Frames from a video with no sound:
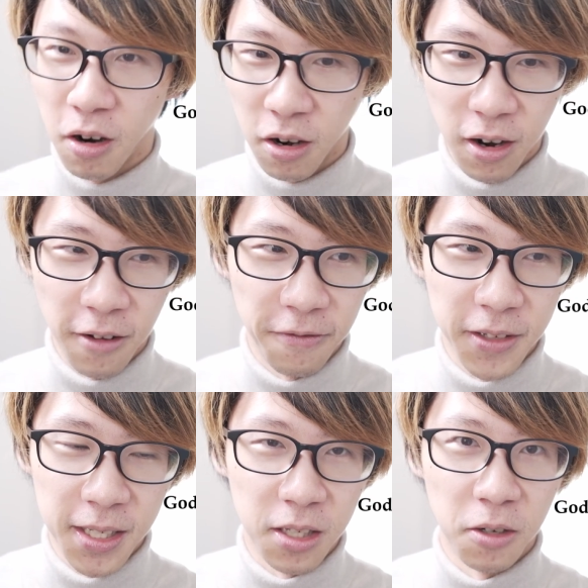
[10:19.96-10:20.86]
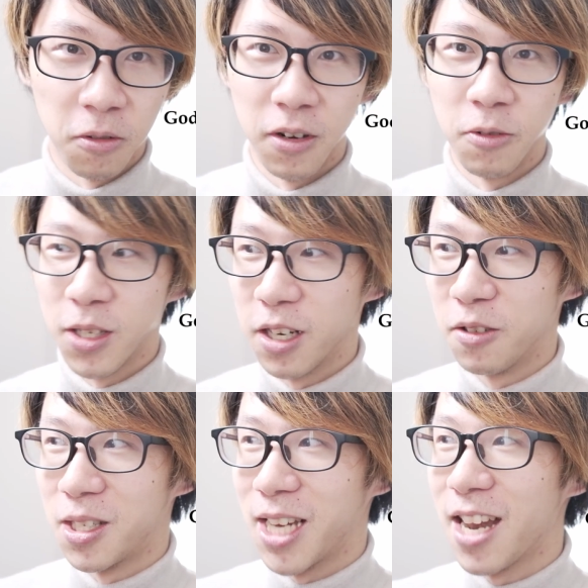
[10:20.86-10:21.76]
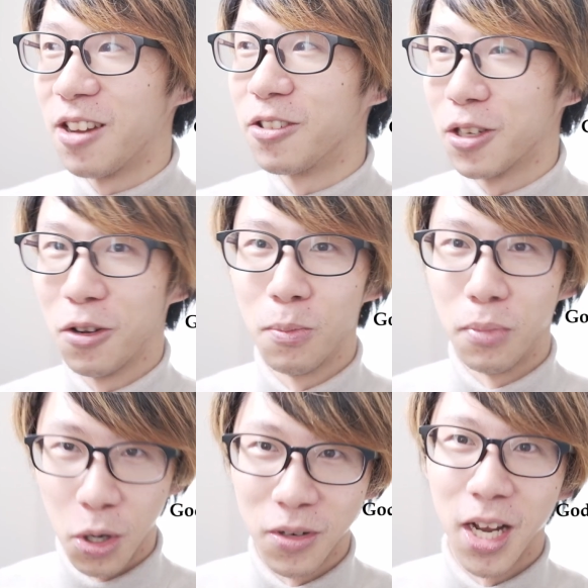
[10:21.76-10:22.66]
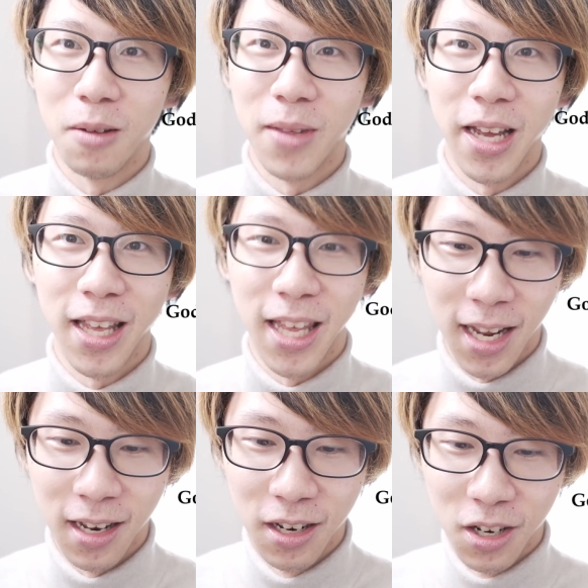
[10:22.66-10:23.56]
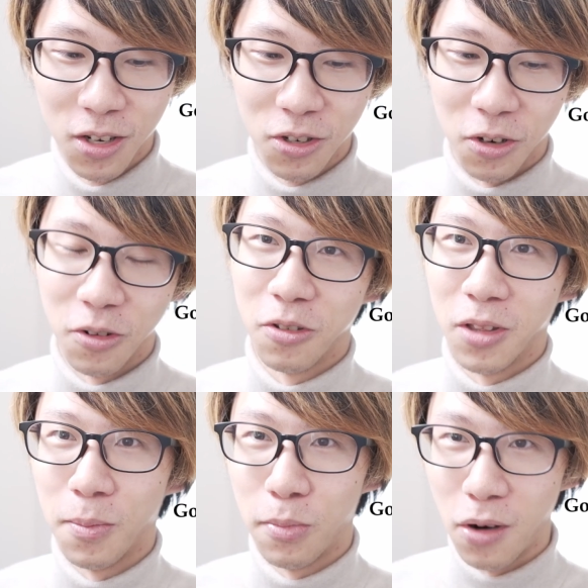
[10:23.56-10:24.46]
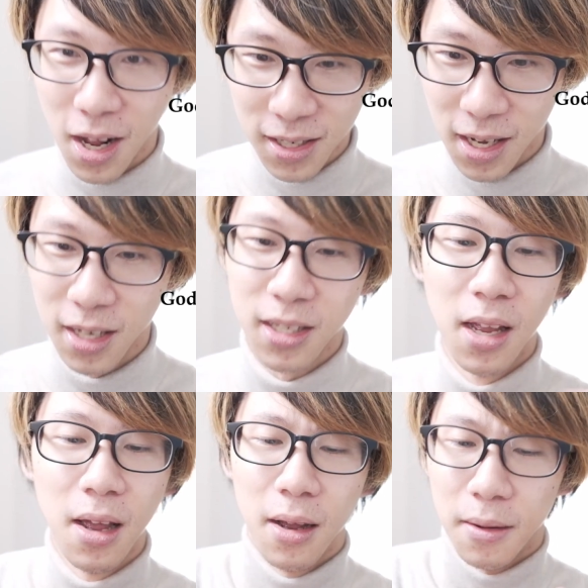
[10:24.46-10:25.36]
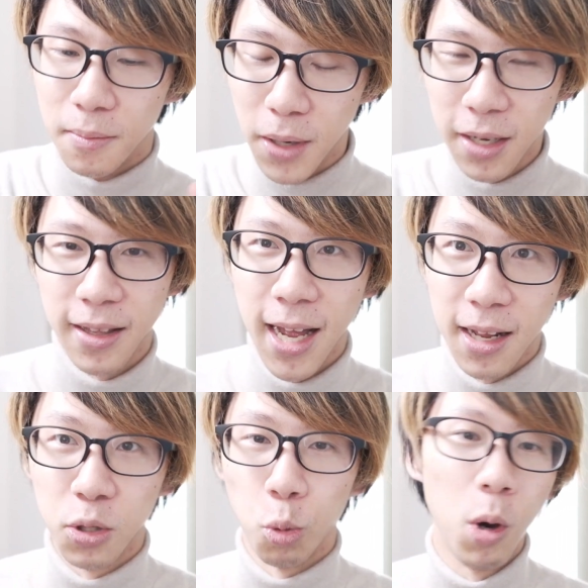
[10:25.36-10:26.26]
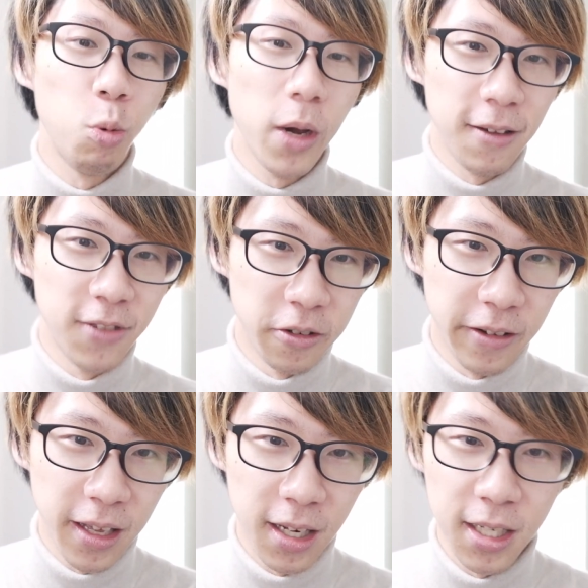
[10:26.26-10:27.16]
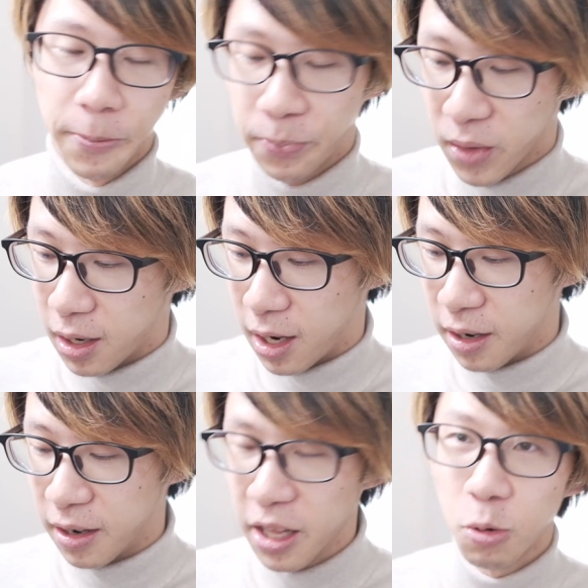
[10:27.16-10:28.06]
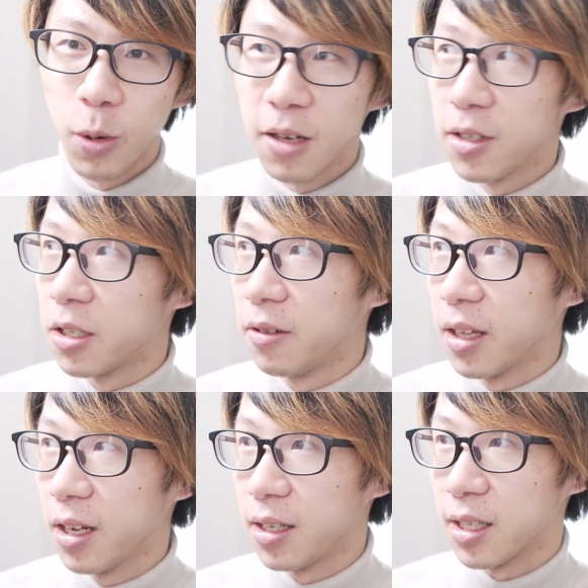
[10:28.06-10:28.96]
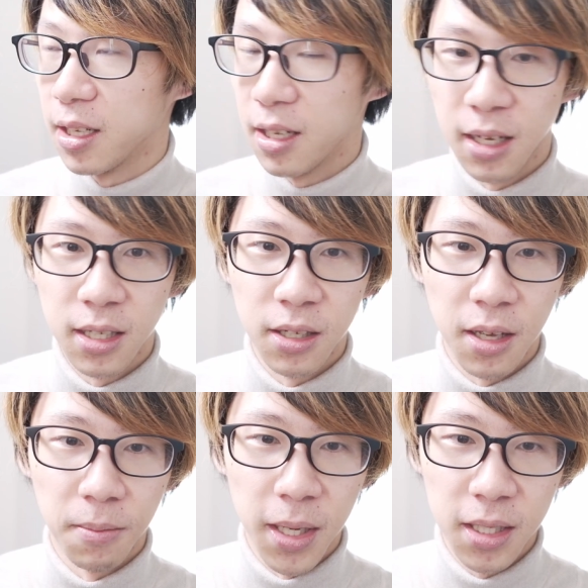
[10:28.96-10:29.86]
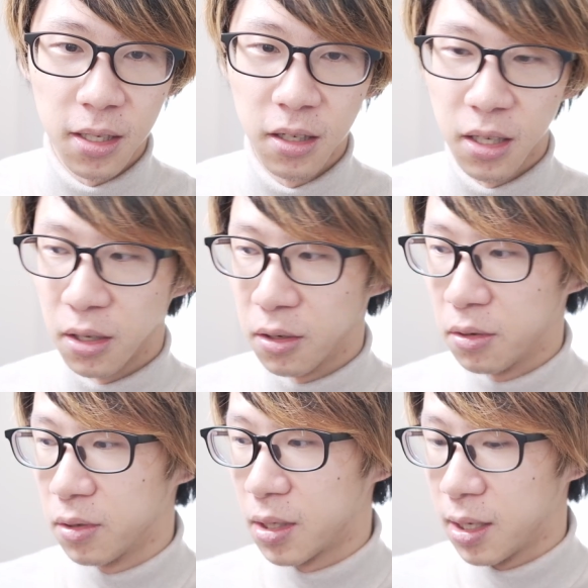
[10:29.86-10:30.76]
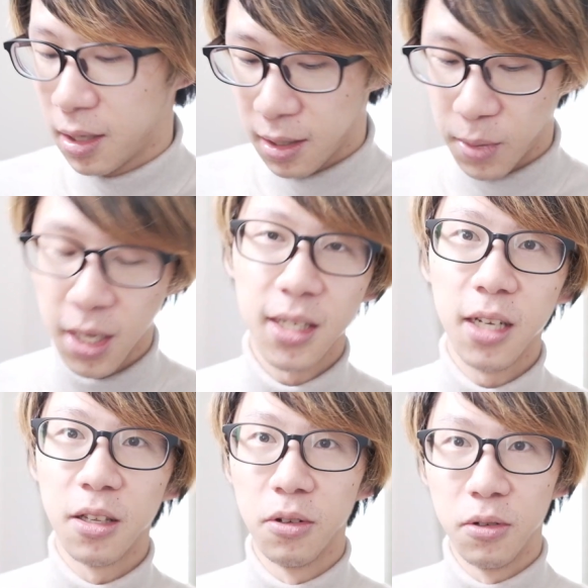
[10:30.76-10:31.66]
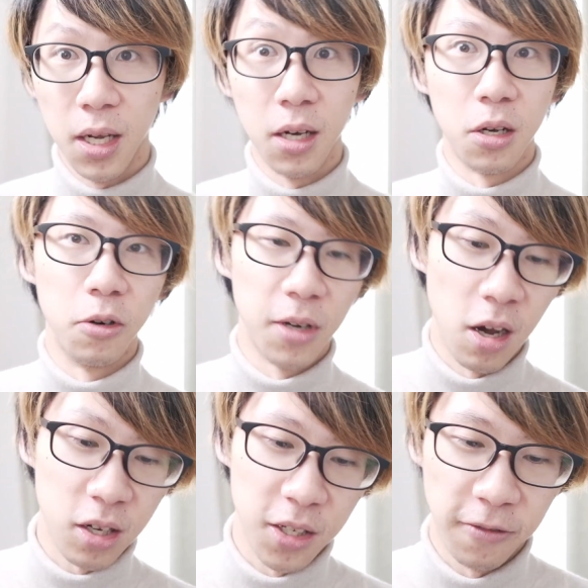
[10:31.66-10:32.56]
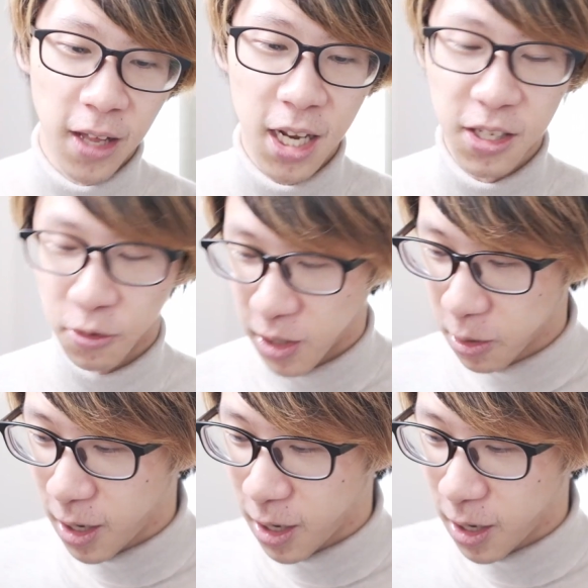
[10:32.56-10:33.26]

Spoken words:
RF603, which I used 10 years ago, broke down on me, I can't show you the process, but that is one way of doing it. Another way of doing it is you can basically use, because I use a Godox flash, the reason